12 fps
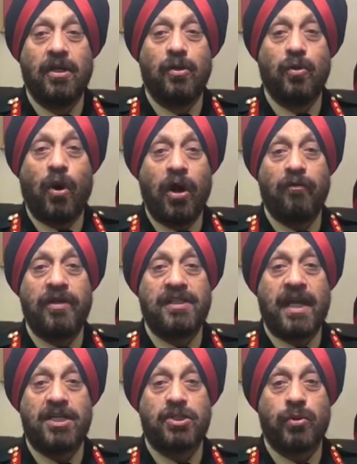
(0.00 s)
who always
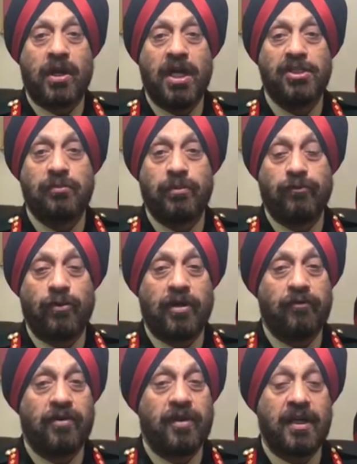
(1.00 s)
had Swaraj before
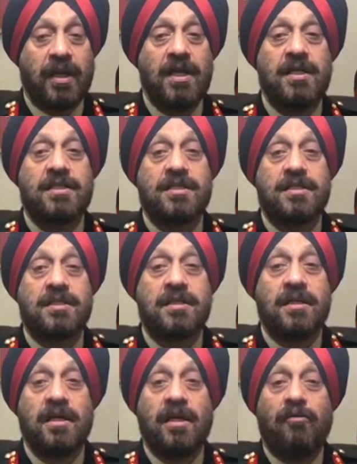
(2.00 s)
everything else,
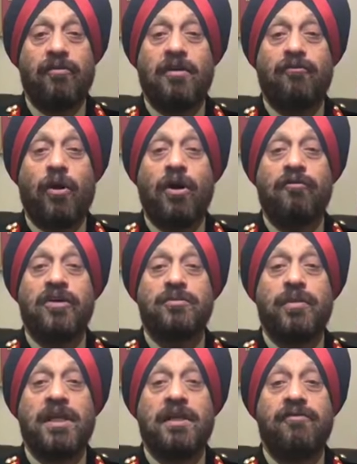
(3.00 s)
we have always
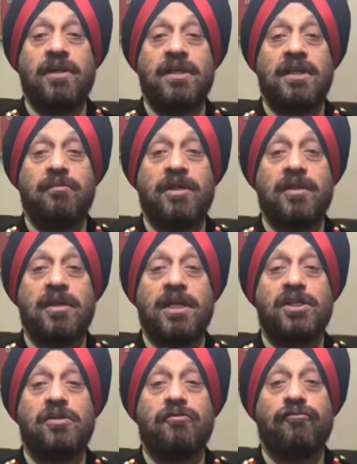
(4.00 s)
believed in keeping the
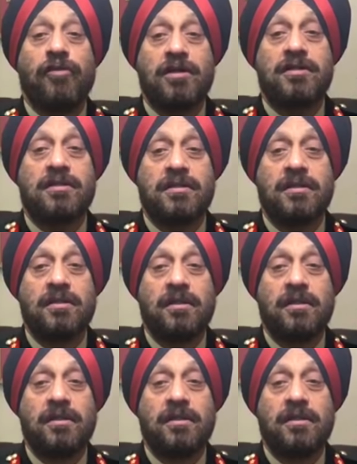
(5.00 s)
nation first,